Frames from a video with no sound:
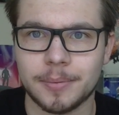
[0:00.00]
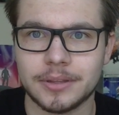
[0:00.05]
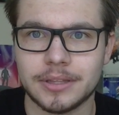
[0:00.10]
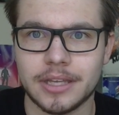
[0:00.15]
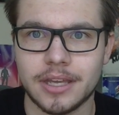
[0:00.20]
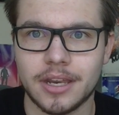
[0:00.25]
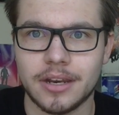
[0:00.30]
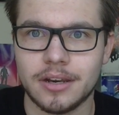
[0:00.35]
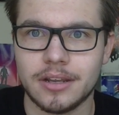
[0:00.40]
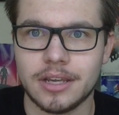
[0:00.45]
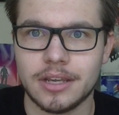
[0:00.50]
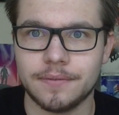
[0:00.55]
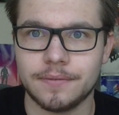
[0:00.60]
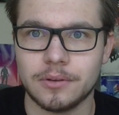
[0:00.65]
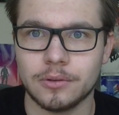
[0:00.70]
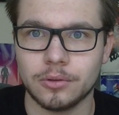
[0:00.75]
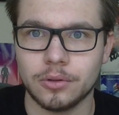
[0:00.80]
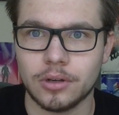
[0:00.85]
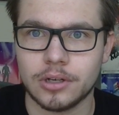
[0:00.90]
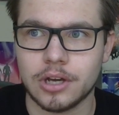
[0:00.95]
But then, if
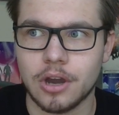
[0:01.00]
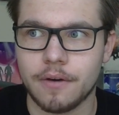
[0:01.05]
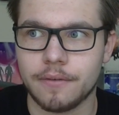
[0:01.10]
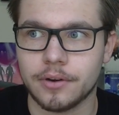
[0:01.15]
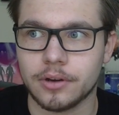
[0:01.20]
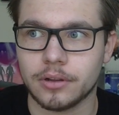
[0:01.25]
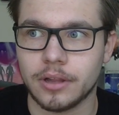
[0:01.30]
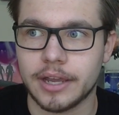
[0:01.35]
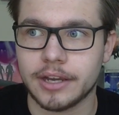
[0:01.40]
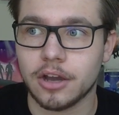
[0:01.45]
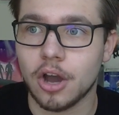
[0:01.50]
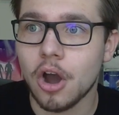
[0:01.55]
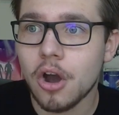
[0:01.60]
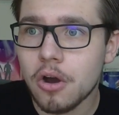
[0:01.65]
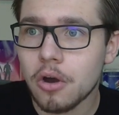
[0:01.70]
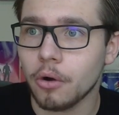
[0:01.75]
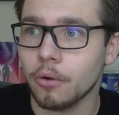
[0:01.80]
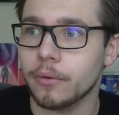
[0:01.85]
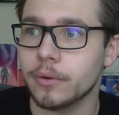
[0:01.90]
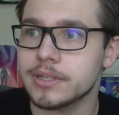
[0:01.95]
you look over, you're like,
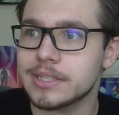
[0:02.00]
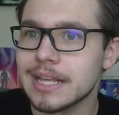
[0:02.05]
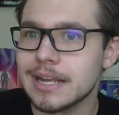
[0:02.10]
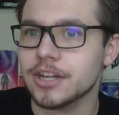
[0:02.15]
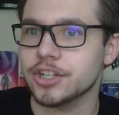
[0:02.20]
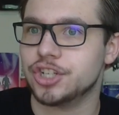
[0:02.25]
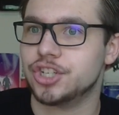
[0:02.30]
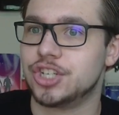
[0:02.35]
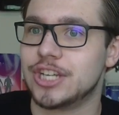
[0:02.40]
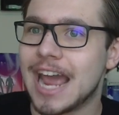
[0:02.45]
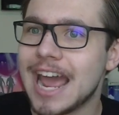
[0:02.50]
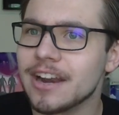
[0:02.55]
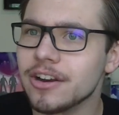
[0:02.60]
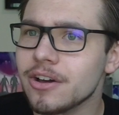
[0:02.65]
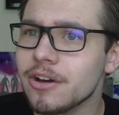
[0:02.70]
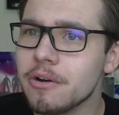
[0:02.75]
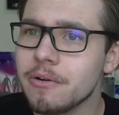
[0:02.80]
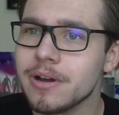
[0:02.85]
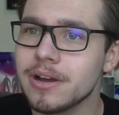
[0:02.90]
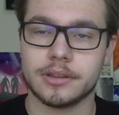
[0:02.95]
oh, is that a
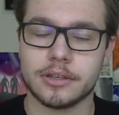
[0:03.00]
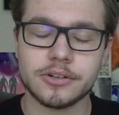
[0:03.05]
shadow?